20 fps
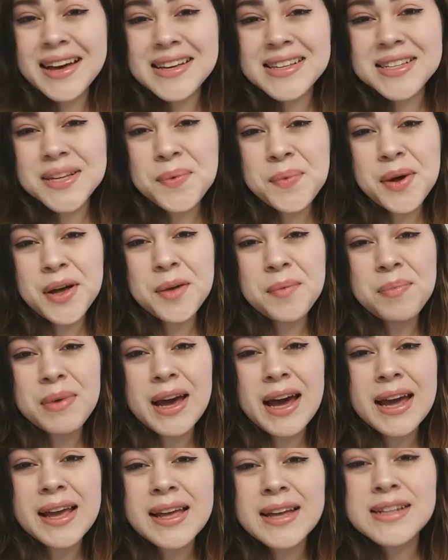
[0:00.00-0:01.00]
guys, and welcome
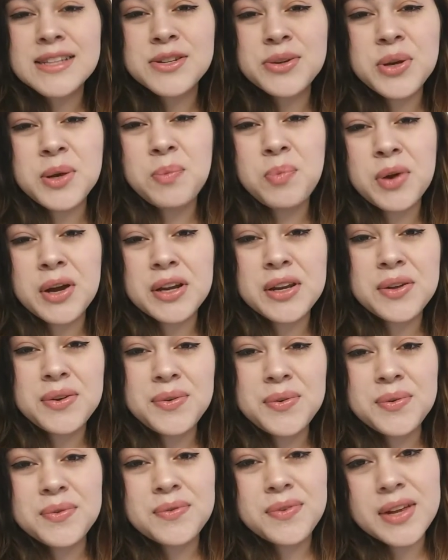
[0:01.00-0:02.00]
back to a brand
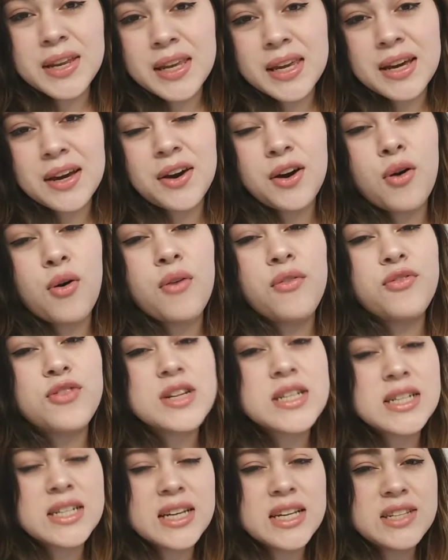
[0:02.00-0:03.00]
new video. For
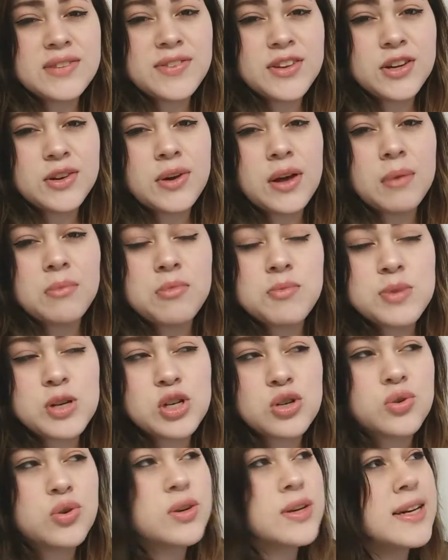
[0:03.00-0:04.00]
today's video, I'm going to be
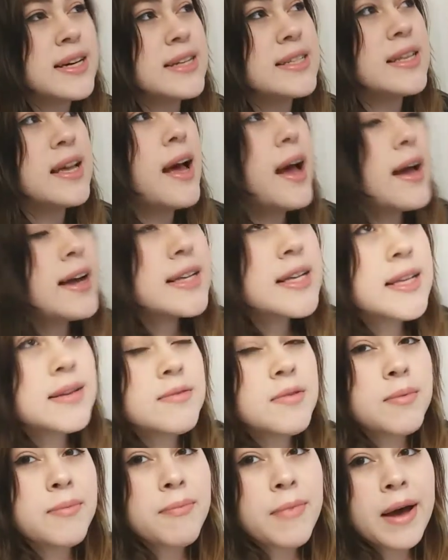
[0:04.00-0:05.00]
showing you guys
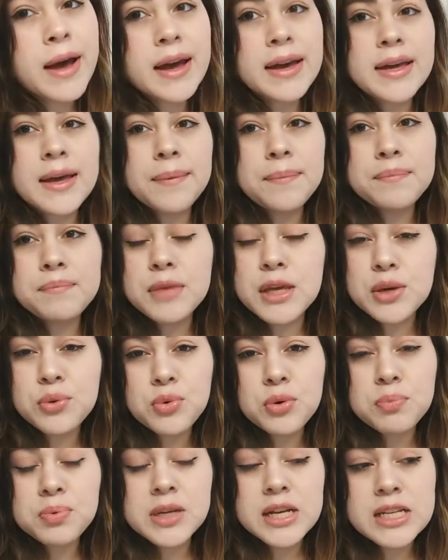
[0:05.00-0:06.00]
some of my meat
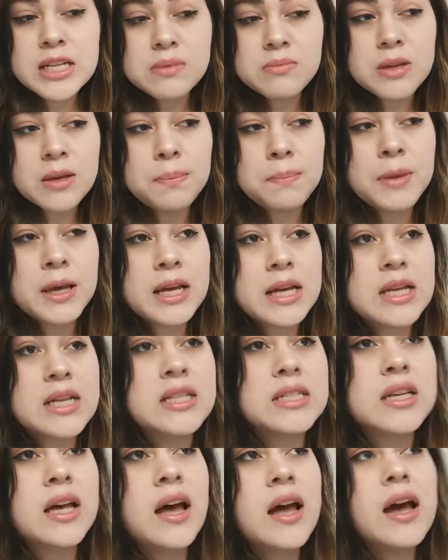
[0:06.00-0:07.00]
replacement
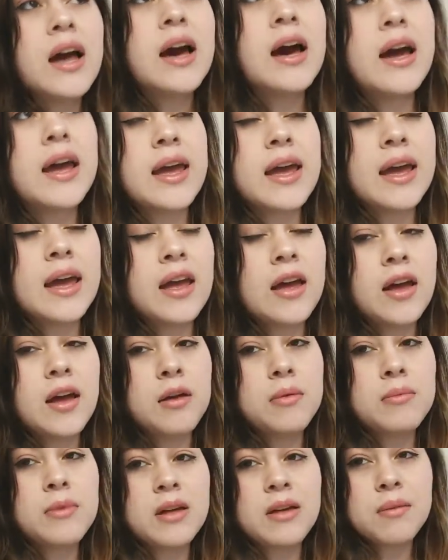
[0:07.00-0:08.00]
because I
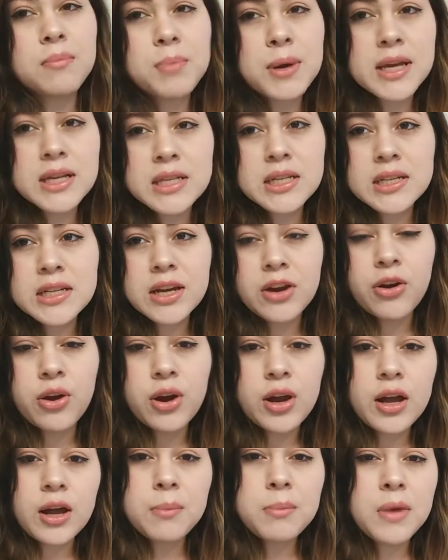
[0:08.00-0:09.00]
am
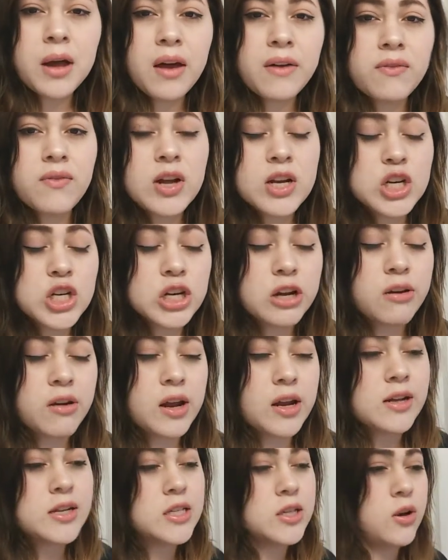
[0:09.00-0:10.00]
pescatarian. I'm not a
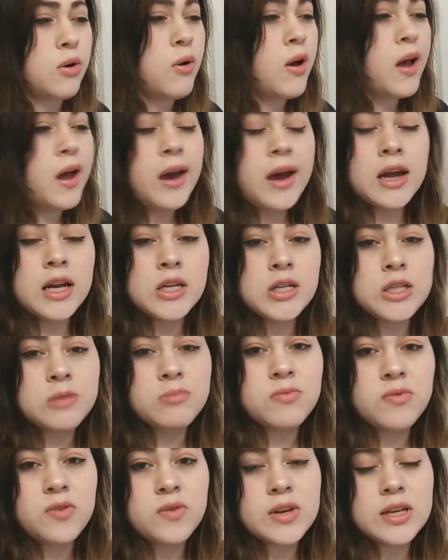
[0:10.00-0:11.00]
vegetarian, so I know some
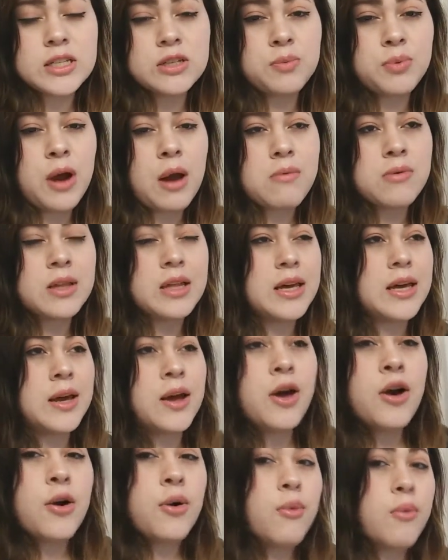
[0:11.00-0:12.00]
of you guys are probably like,
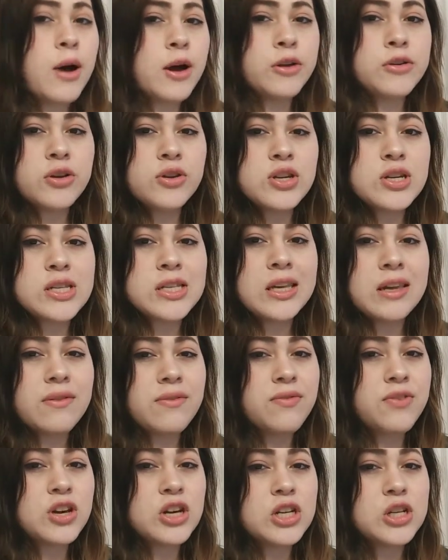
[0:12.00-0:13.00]
why don't you just eat
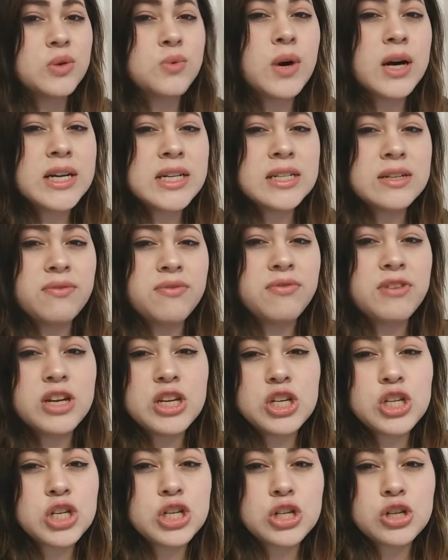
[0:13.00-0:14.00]
fish? Why isn't
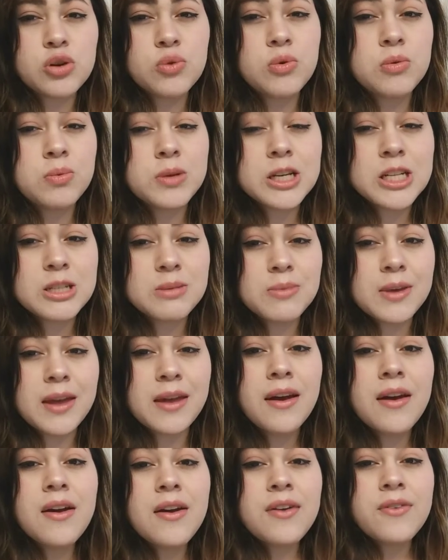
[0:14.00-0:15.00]
fish just your replacement
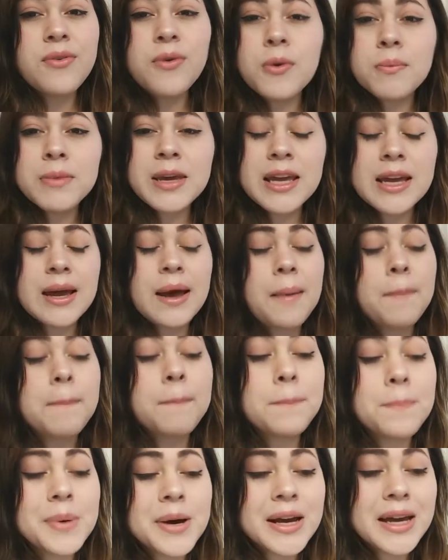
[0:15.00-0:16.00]
for meat?
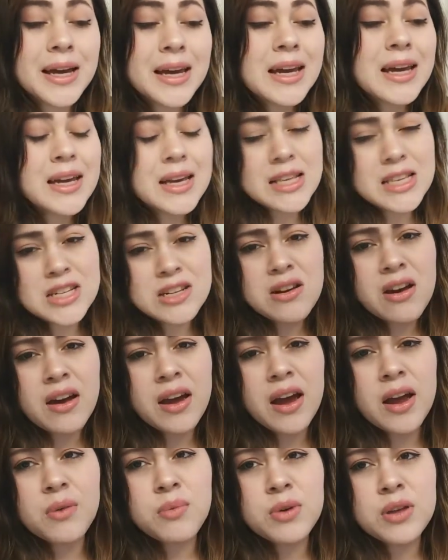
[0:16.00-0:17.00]
But it's
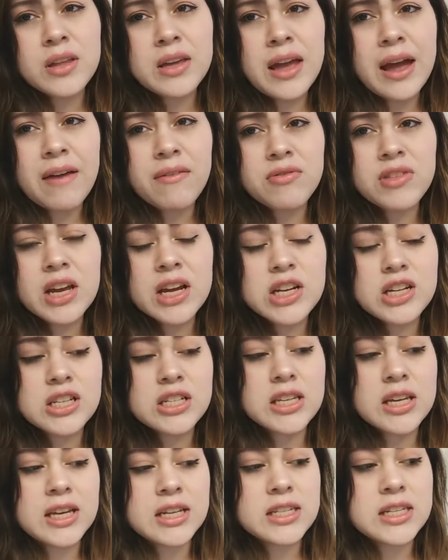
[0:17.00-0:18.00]
not. I really have that
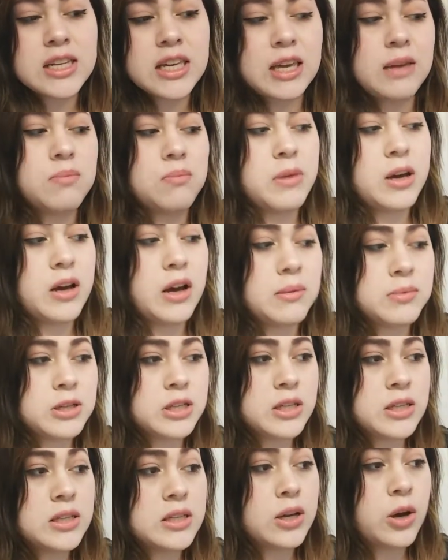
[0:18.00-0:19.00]
just like to keep my
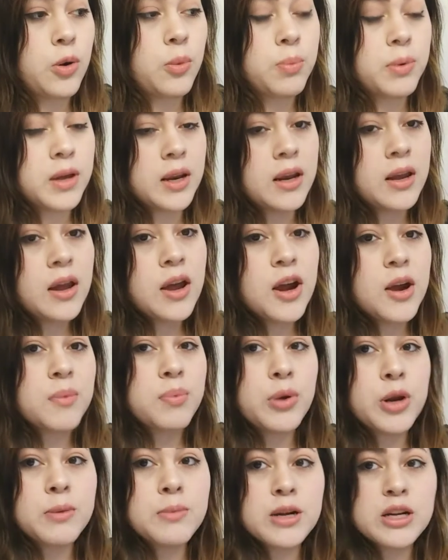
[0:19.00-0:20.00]
options open
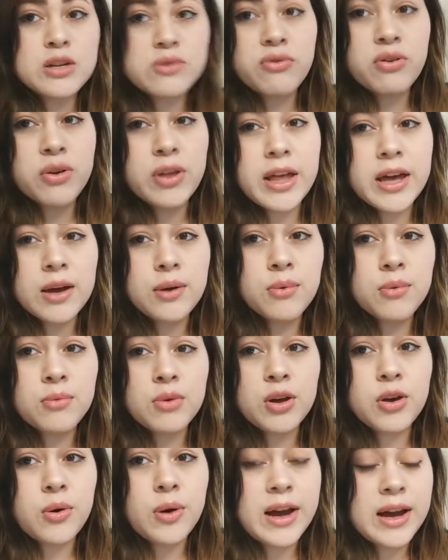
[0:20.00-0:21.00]
pretty much for like when
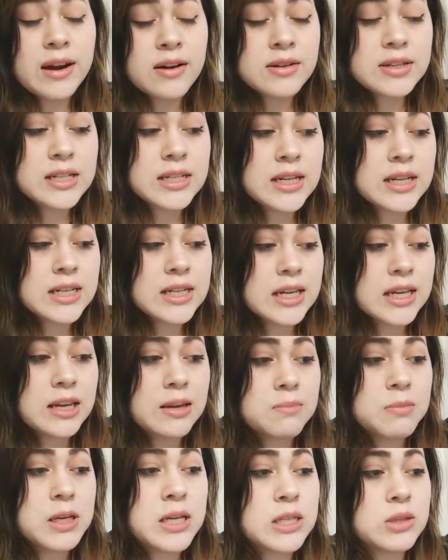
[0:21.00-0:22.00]
we go out to
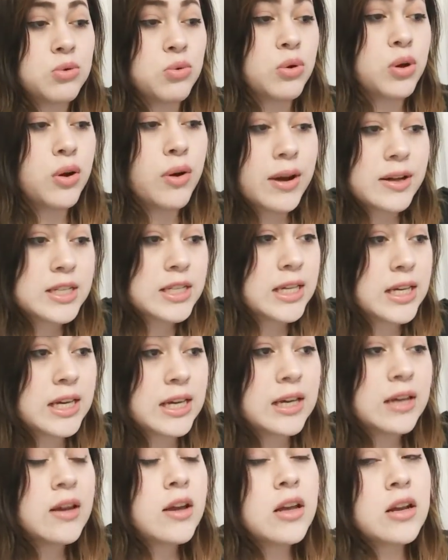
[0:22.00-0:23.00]
eat, because when we go out to
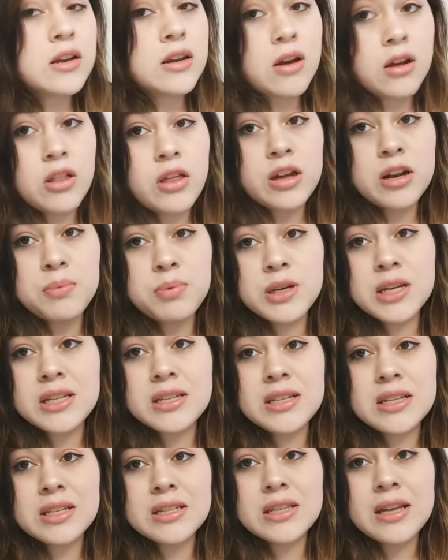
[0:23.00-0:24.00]
eat, not a lot of
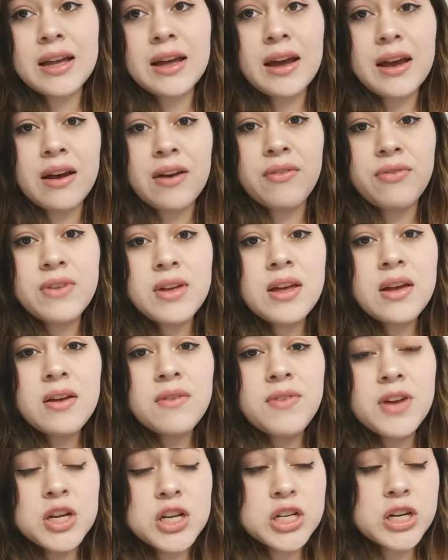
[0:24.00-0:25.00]
places have
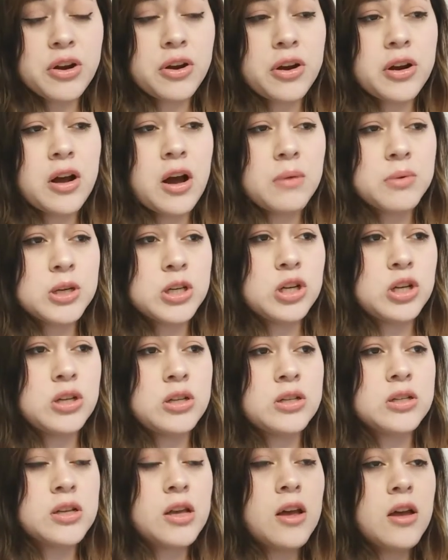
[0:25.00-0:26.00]
vegetarian
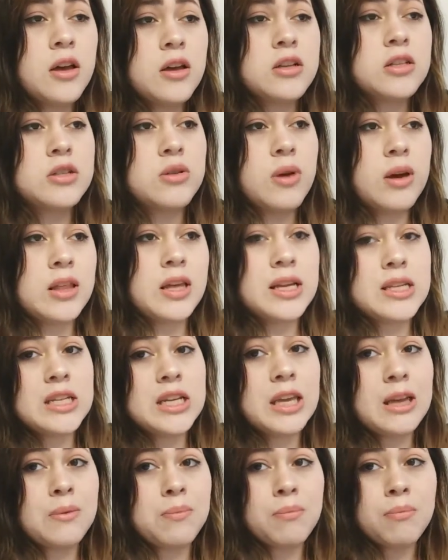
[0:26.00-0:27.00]
options. So I like to
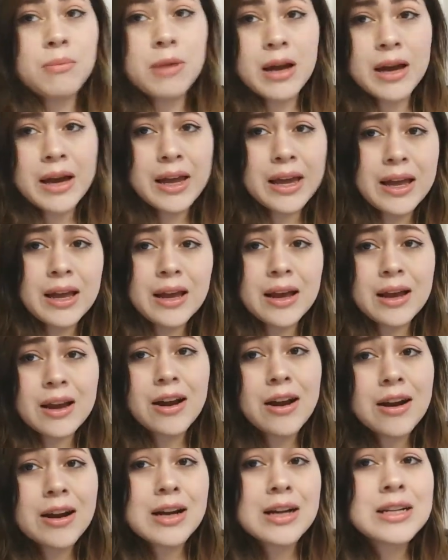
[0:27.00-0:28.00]
keep my
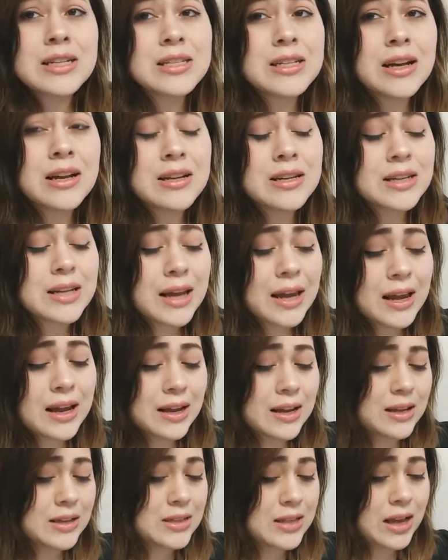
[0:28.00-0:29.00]
cards on
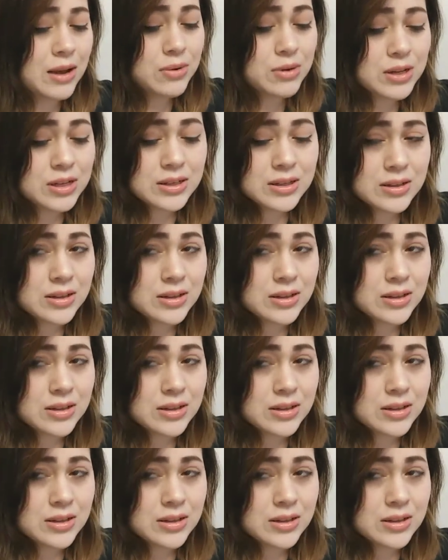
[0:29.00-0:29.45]
deck. Is that what